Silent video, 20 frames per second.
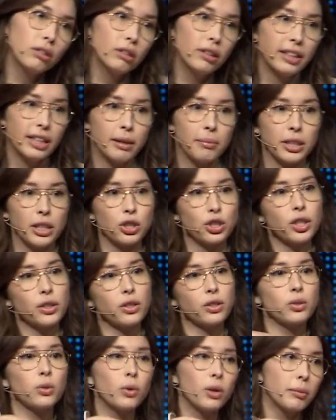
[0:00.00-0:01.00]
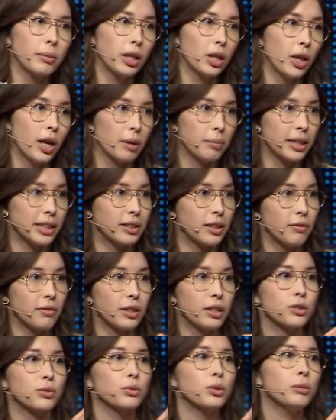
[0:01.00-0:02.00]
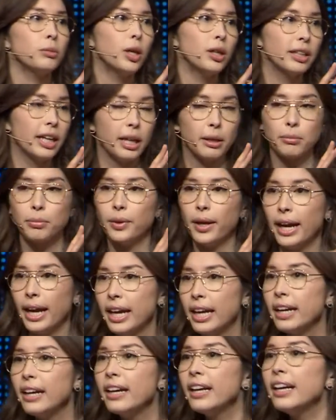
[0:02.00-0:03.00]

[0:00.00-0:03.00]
and then I'm going to shut the door, and I'm going to lock myself in this room all night and pray.